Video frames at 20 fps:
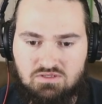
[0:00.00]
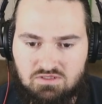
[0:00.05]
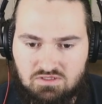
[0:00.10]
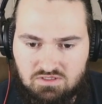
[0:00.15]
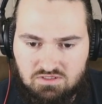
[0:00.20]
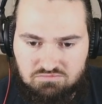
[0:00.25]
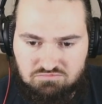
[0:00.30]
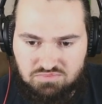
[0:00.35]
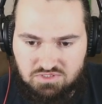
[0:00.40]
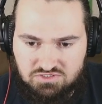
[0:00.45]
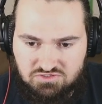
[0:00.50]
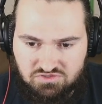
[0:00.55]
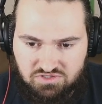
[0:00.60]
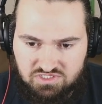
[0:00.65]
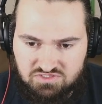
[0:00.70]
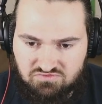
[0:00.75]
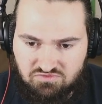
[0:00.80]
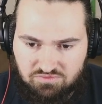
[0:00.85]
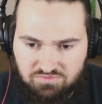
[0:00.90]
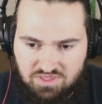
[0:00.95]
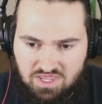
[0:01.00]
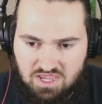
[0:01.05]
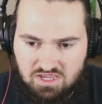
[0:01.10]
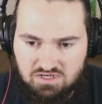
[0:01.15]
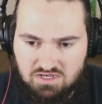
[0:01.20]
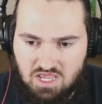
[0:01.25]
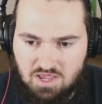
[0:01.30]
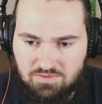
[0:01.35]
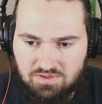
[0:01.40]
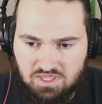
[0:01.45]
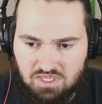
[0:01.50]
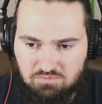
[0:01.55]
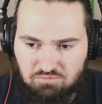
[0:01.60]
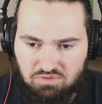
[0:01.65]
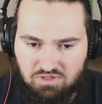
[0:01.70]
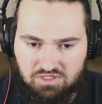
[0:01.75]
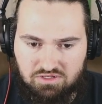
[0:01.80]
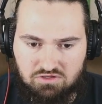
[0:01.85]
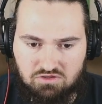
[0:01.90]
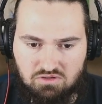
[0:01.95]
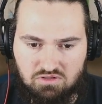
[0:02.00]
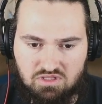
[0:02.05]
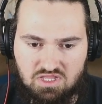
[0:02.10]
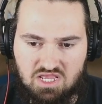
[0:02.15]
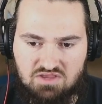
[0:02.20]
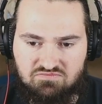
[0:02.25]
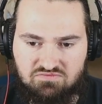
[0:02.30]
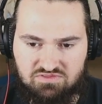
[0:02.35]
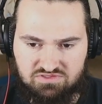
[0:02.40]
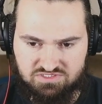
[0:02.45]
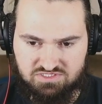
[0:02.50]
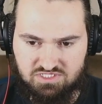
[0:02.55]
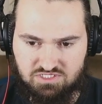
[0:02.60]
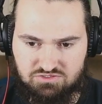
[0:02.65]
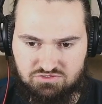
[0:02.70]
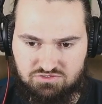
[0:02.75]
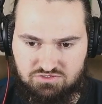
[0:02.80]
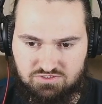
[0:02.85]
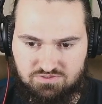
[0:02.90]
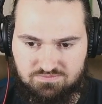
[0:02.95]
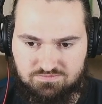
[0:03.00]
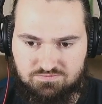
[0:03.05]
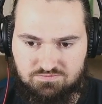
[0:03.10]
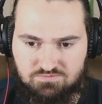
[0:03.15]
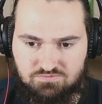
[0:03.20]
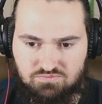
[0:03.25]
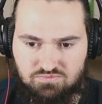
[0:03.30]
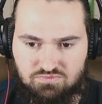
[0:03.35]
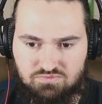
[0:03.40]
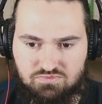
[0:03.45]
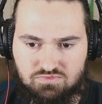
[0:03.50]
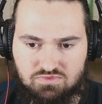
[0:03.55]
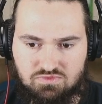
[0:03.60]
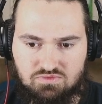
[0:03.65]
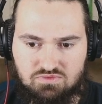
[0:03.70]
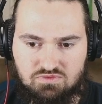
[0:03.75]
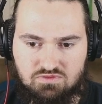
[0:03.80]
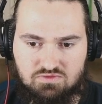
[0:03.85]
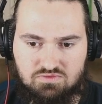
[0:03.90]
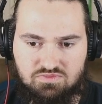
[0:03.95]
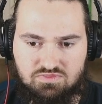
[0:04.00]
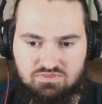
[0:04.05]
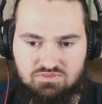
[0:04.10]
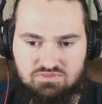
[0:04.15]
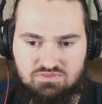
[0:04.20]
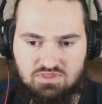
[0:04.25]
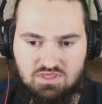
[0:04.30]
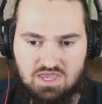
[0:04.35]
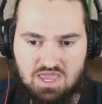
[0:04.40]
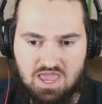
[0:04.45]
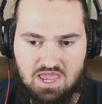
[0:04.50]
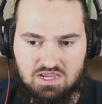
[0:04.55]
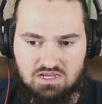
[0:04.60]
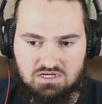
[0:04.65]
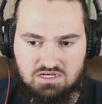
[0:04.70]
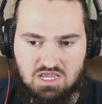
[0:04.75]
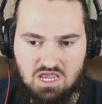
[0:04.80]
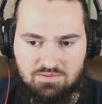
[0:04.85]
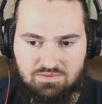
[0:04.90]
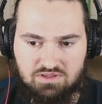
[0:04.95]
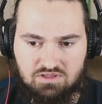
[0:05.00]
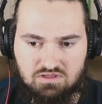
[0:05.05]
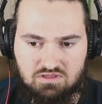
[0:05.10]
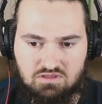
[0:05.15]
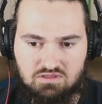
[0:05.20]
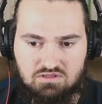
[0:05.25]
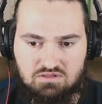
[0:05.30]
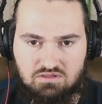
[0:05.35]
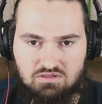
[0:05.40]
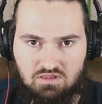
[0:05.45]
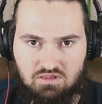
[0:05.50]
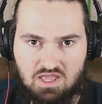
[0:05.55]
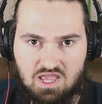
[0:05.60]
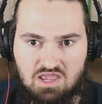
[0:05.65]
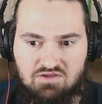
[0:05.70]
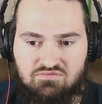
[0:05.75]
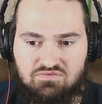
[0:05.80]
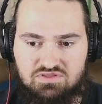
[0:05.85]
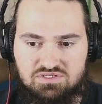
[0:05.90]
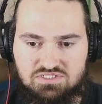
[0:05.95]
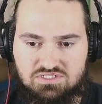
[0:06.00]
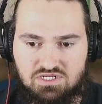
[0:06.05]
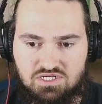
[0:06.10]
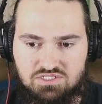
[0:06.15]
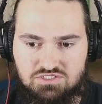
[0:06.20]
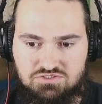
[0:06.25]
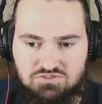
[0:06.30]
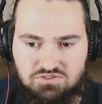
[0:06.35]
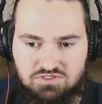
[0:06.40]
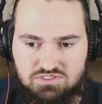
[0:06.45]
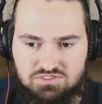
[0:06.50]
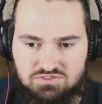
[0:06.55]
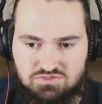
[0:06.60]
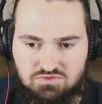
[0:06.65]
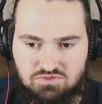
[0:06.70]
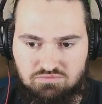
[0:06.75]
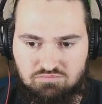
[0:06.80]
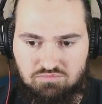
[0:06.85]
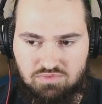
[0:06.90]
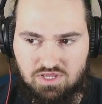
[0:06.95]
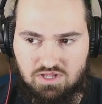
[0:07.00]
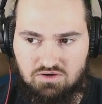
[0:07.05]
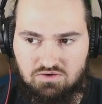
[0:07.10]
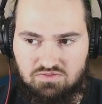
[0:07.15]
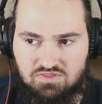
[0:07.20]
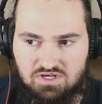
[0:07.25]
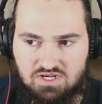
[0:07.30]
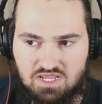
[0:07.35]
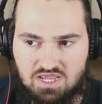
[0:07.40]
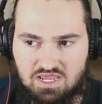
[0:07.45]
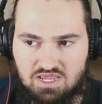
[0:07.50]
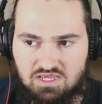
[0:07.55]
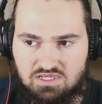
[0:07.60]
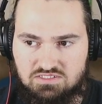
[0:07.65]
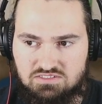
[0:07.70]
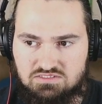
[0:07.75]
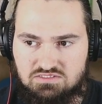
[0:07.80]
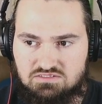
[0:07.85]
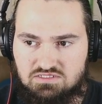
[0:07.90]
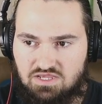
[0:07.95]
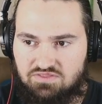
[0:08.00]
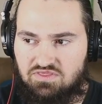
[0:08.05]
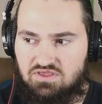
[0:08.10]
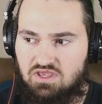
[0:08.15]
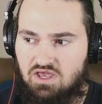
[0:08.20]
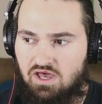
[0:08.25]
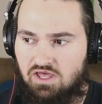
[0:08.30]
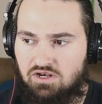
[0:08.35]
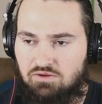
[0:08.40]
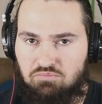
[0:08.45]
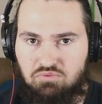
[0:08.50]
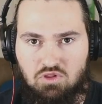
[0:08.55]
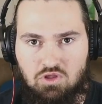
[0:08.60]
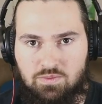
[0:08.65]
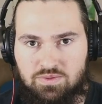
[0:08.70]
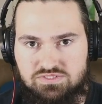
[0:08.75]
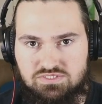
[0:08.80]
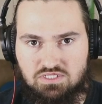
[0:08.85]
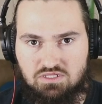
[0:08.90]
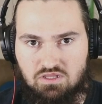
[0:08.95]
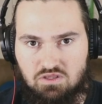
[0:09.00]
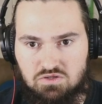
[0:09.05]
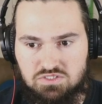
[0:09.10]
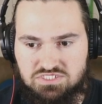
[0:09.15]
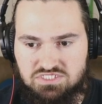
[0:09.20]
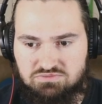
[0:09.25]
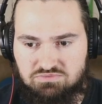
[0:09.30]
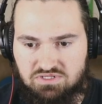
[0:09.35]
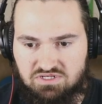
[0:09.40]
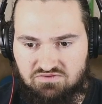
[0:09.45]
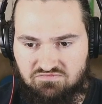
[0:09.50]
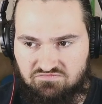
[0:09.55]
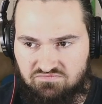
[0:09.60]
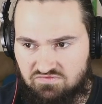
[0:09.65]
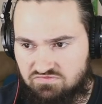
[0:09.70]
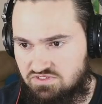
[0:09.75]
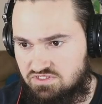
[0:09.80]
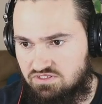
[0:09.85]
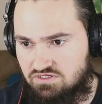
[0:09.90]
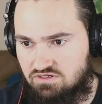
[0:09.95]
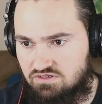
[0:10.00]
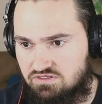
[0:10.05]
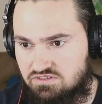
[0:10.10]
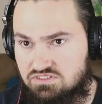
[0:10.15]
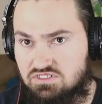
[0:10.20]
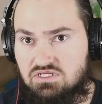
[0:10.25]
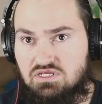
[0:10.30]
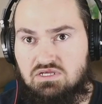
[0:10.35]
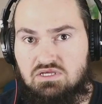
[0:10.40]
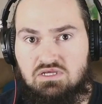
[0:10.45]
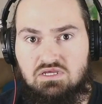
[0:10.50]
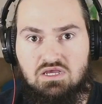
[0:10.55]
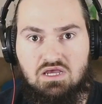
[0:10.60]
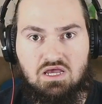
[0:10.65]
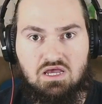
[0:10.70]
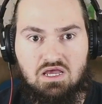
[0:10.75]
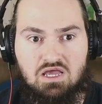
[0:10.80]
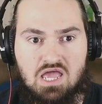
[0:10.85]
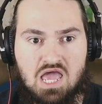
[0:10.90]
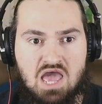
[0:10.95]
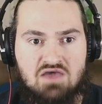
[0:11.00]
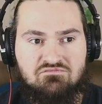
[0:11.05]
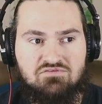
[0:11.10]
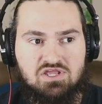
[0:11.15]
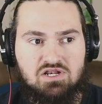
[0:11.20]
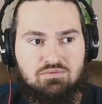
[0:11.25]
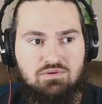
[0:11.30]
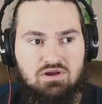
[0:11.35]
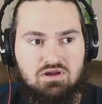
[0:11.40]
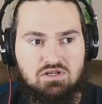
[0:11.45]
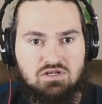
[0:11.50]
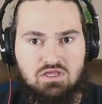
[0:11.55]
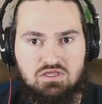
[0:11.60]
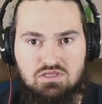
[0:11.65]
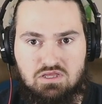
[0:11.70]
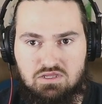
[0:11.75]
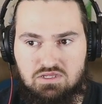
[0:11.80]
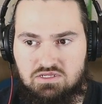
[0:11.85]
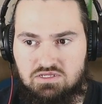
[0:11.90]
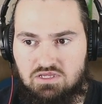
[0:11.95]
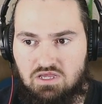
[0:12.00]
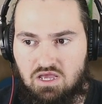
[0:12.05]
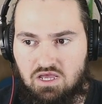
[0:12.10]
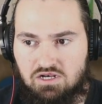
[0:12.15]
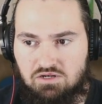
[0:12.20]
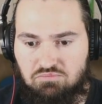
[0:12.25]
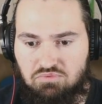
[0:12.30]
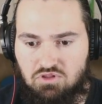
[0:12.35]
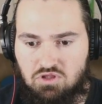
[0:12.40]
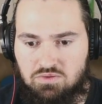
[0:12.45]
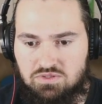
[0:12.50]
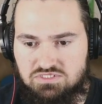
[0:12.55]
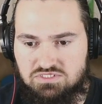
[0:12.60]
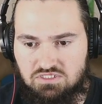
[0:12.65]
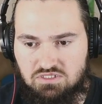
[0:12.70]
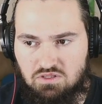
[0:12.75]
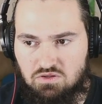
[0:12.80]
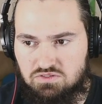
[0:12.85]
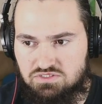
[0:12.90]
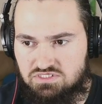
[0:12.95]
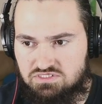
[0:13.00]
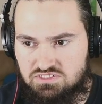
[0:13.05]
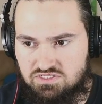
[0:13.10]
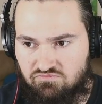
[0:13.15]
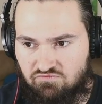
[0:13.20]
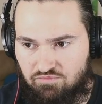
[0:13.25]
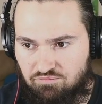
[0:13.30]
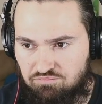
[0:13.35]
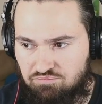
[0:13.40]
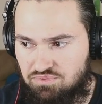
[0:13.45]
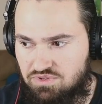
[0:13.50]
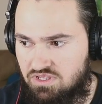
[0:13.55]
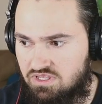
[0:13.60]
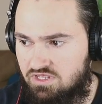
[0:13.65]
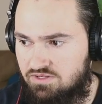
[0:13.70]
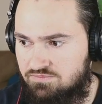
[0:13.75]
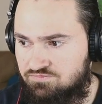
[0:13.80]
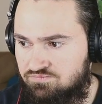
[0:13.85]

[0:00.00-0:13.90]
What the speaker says: but transform the economic and political life of this country." The economic life of this country is doing better than it has. I think unemployment's the lowest it's been in 50 years. African-American unemployment's the lowest it's ever been.